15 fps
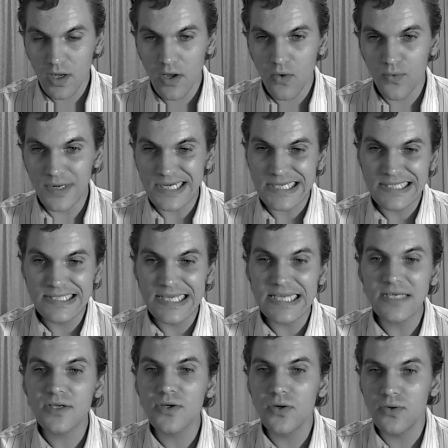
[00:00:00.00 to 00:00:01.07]
where it can
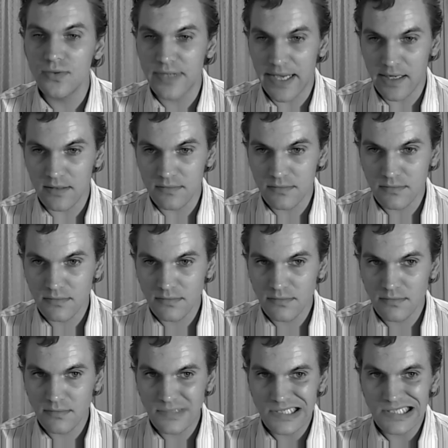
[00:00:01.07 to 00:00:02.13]
then cool down
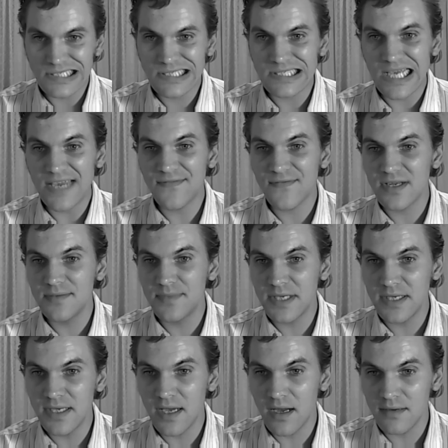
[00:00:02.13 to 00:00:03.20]
and safely
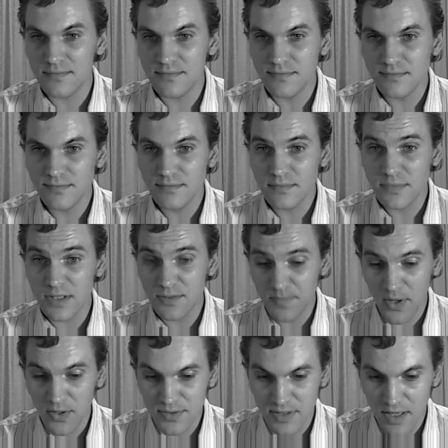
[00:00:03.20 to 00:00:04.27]
be
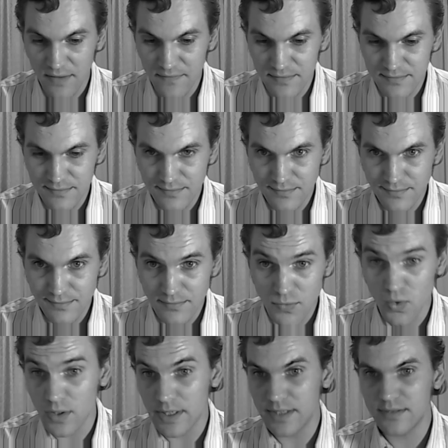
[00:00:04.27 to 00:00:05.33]
disposed of,
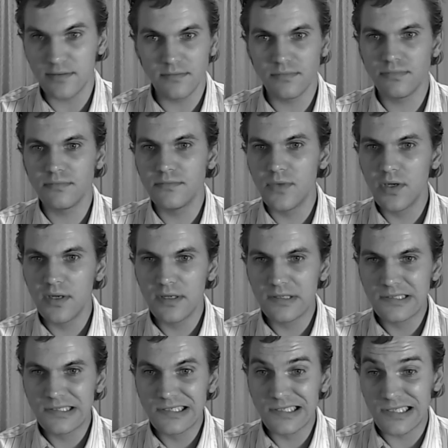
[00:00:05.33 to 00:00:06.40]
or as
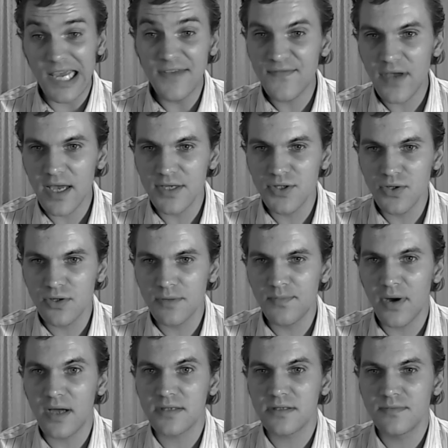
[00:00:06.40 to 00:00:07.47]
safe as you could
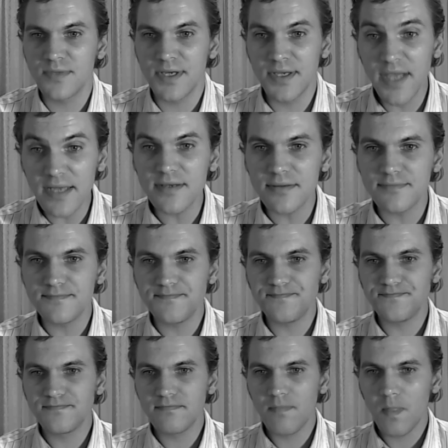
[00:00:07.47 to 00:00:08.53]
possibly get,
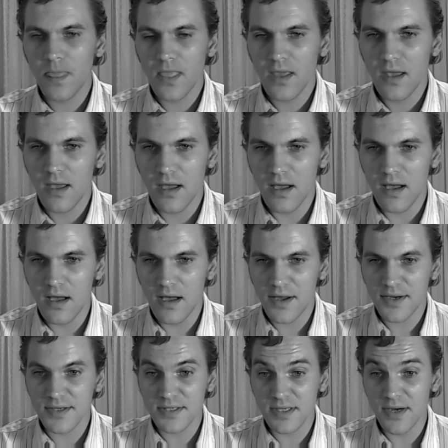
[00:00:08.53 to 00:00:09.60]

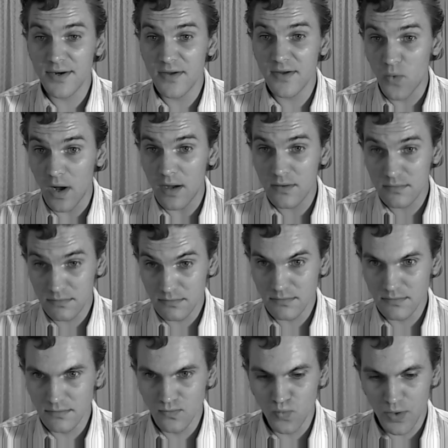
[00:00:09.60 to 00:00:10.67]
considering of what
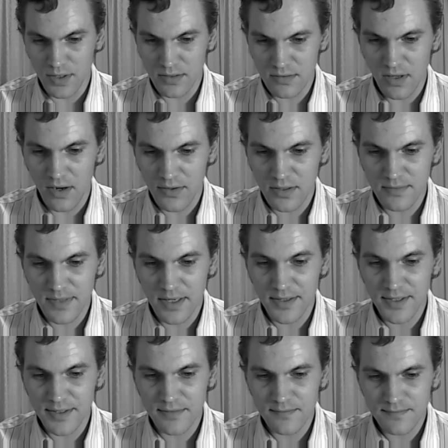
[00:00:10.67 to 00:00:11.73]
we're talking about
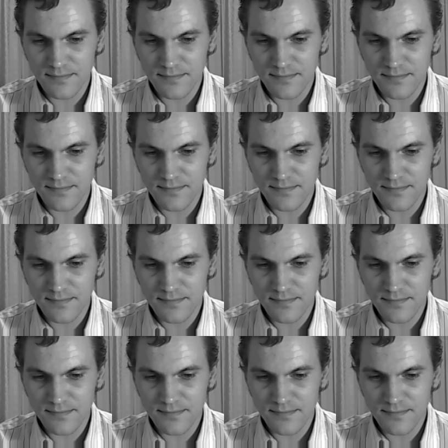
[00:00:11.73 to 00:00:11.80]
here.